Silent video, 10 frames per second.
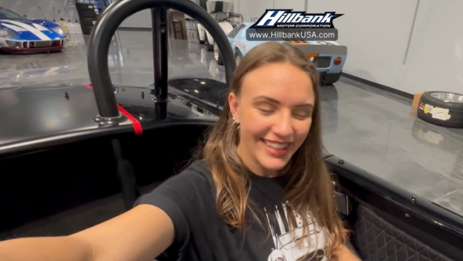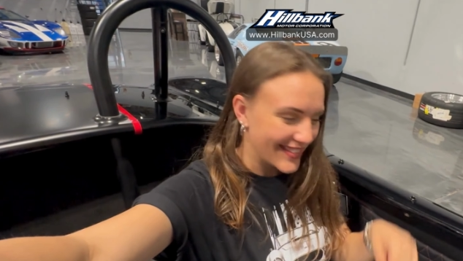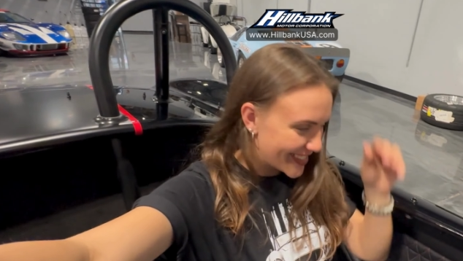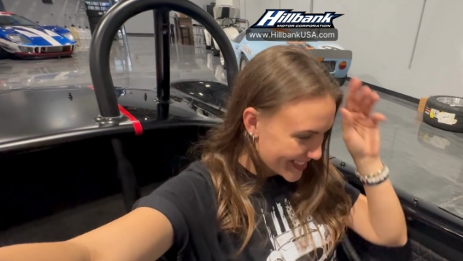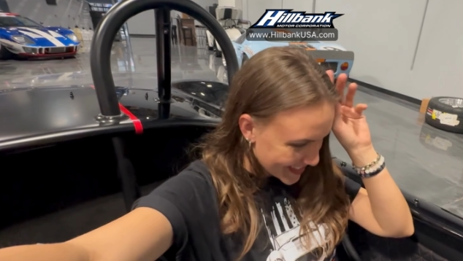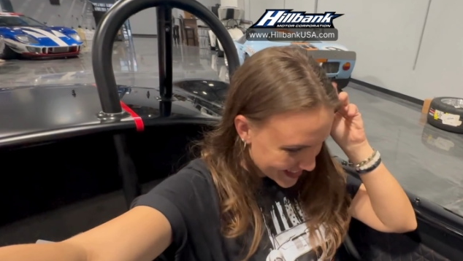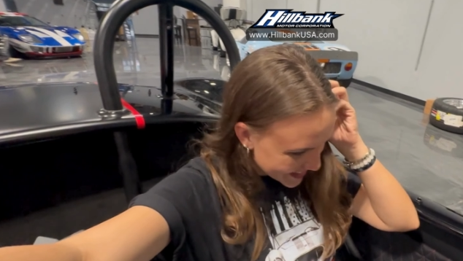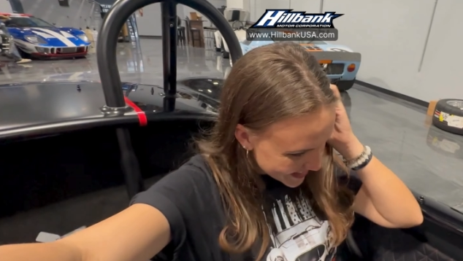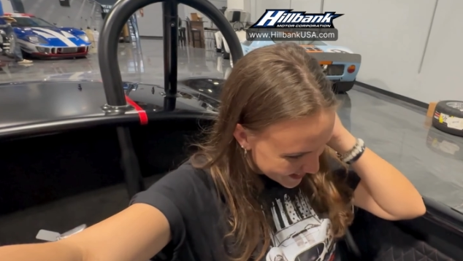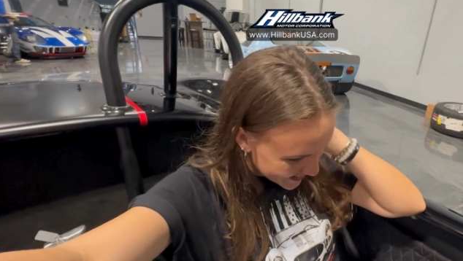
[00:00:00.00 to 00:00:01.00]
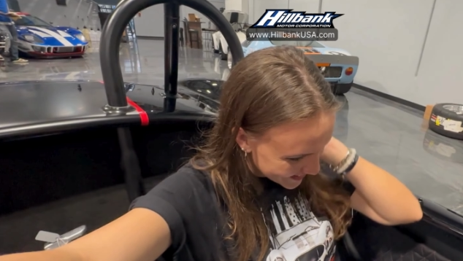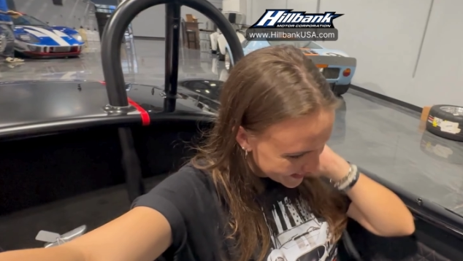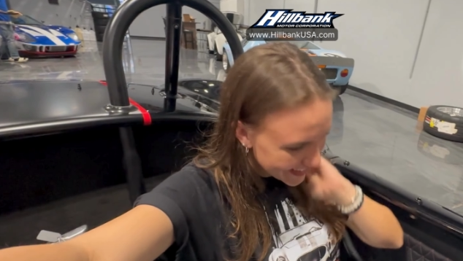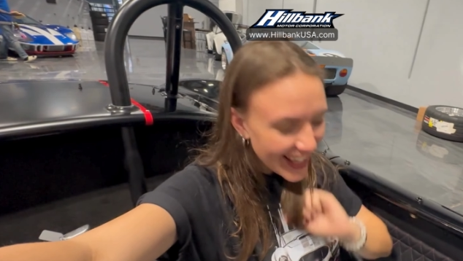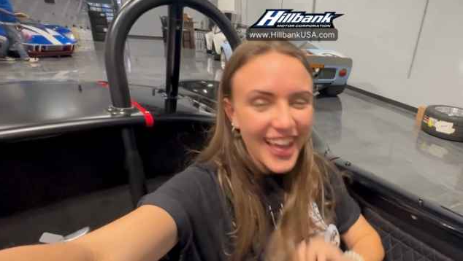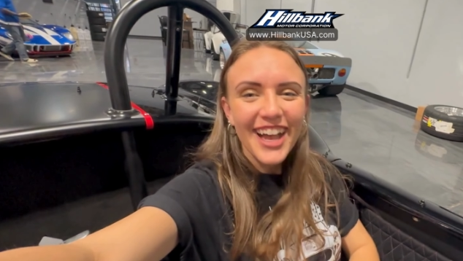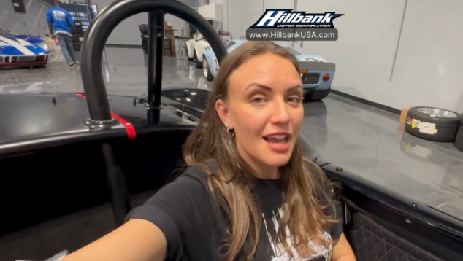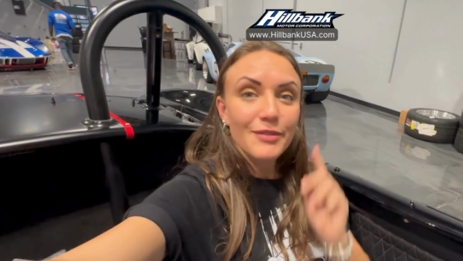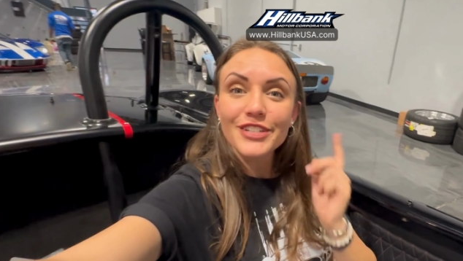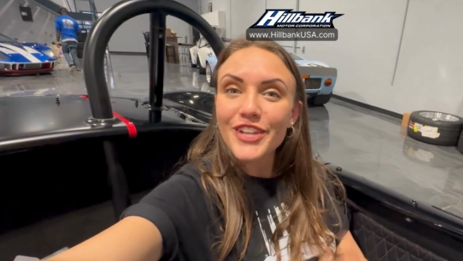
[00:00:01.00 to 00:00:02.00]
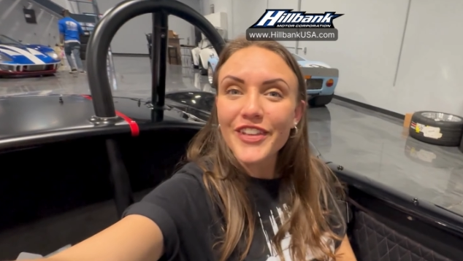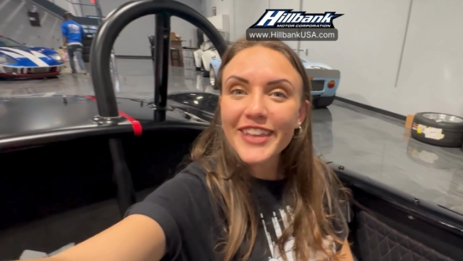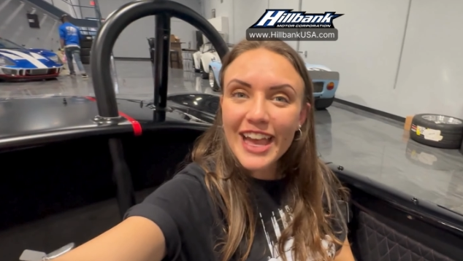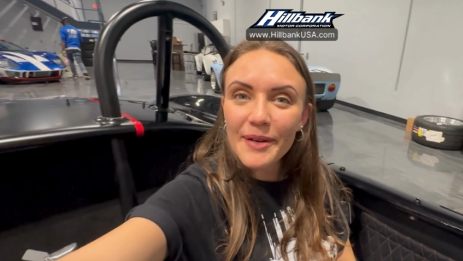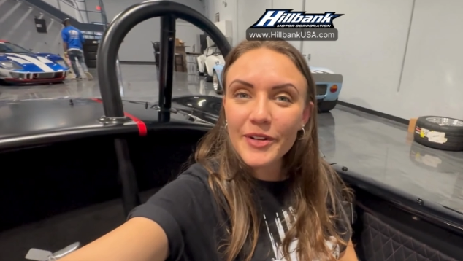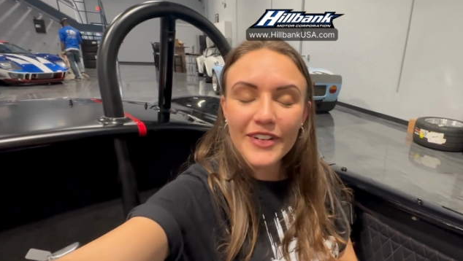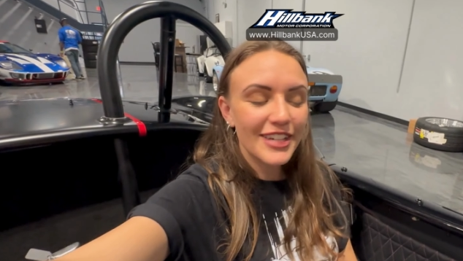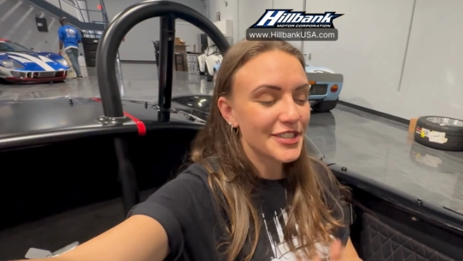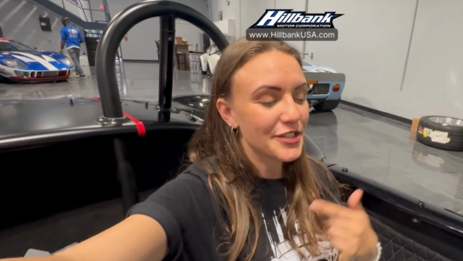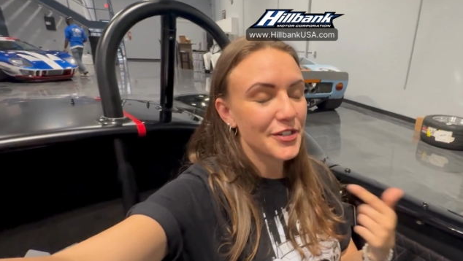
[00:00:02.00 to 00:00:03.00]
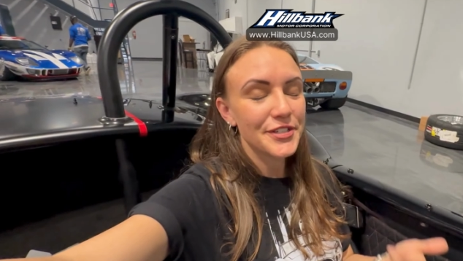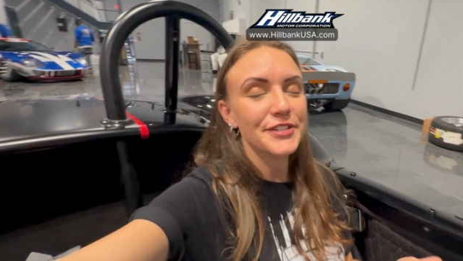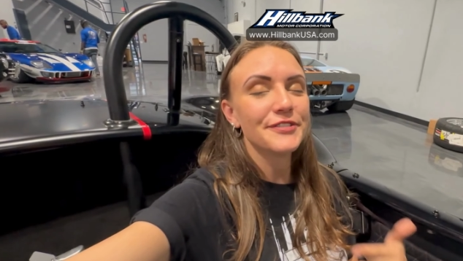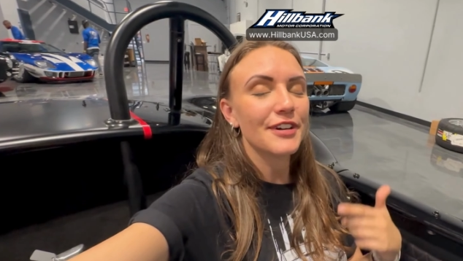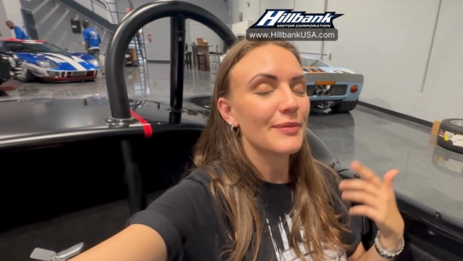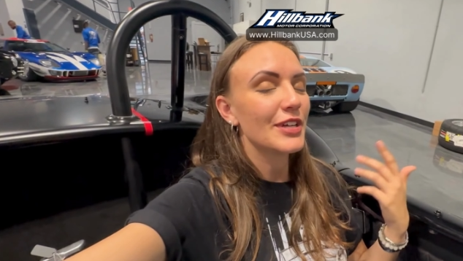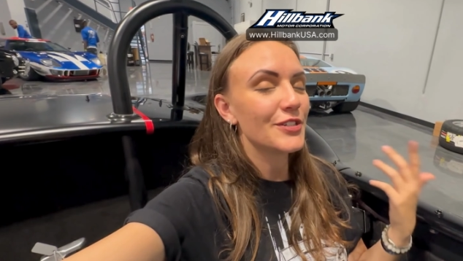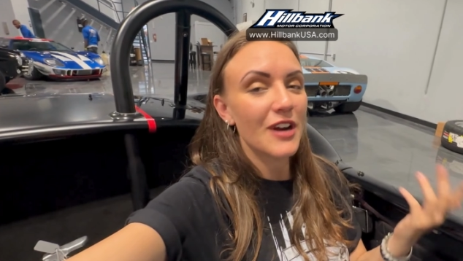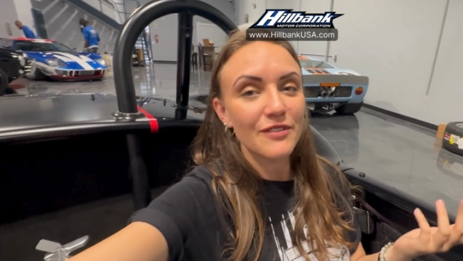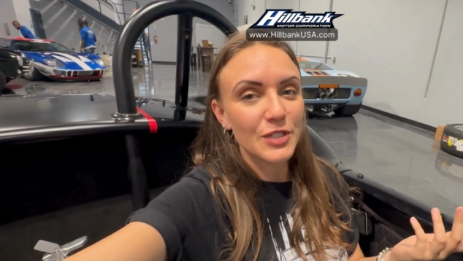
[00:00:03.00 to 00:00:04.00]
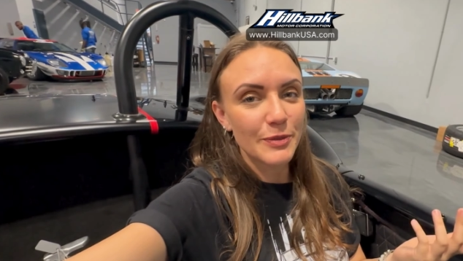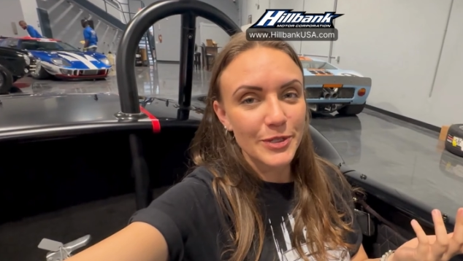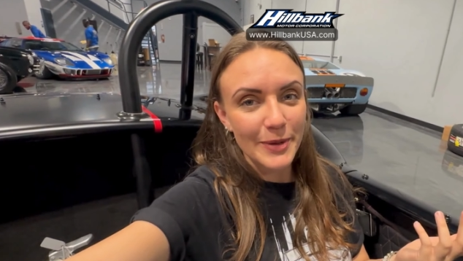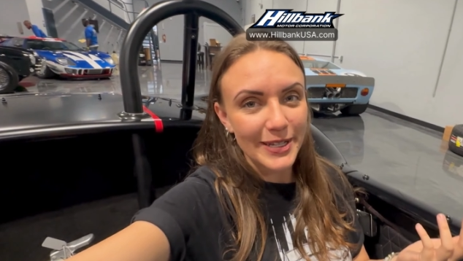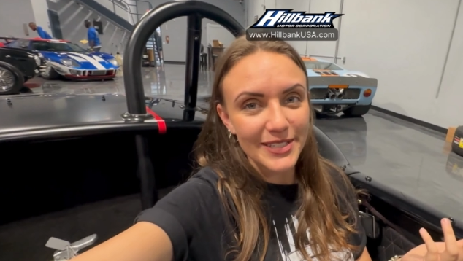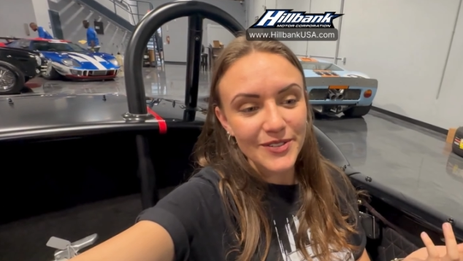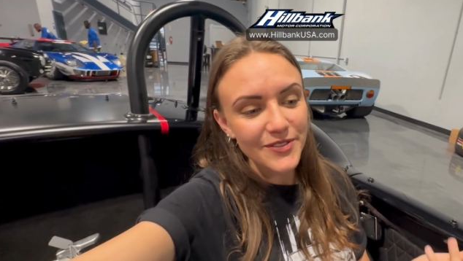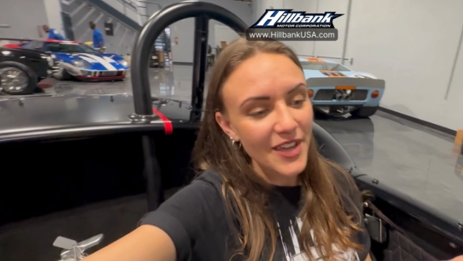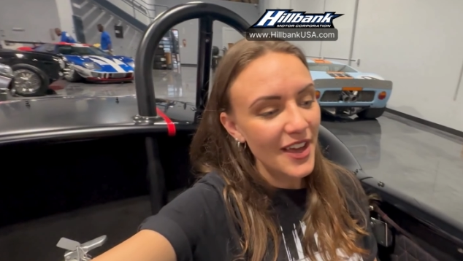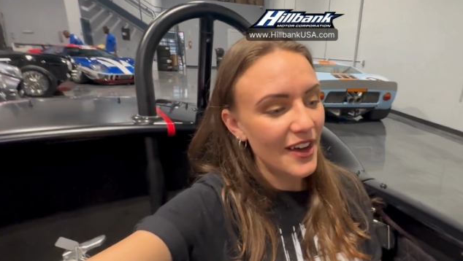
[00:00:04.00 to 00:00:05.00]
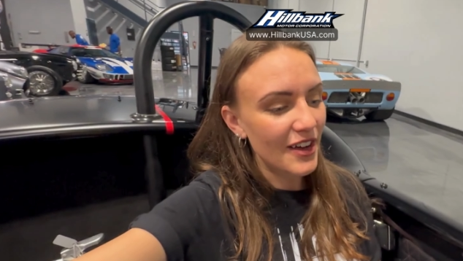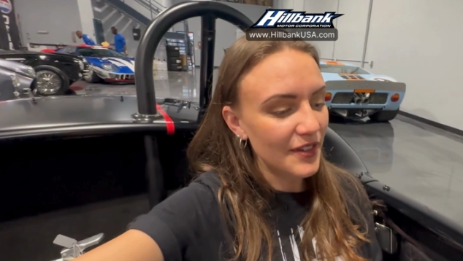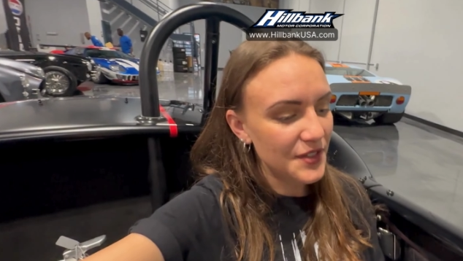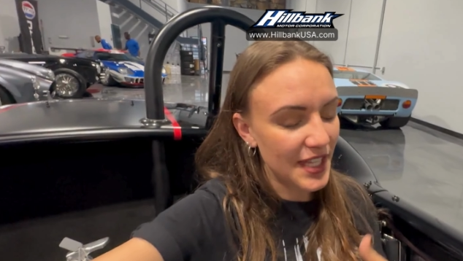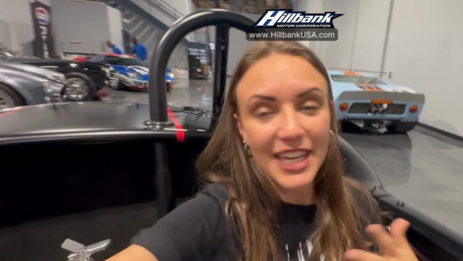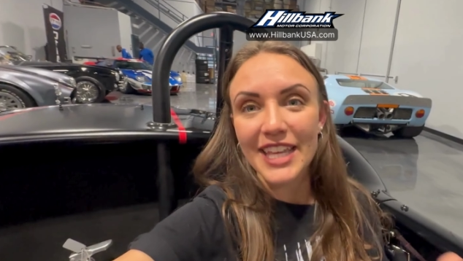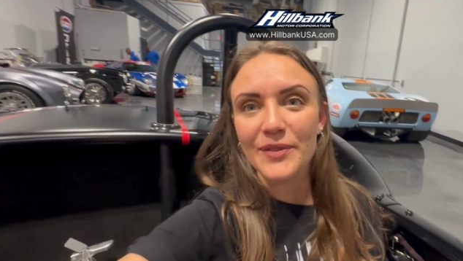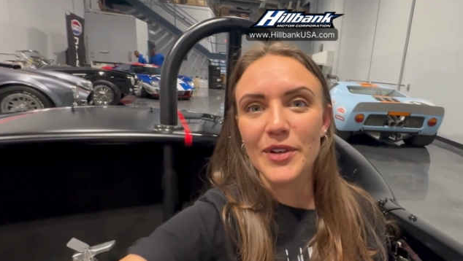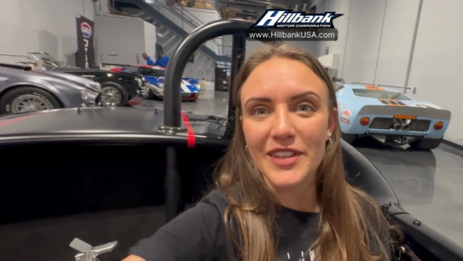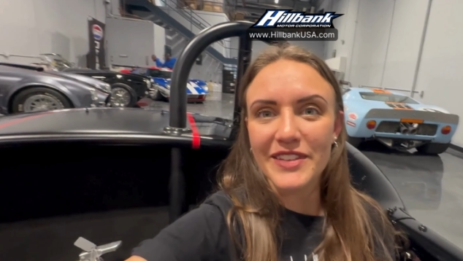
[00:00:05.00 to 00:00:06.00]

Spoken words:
the originals. It's so cool. I'm going to turn the camera around to show you from a driver's perspective of sitting in one of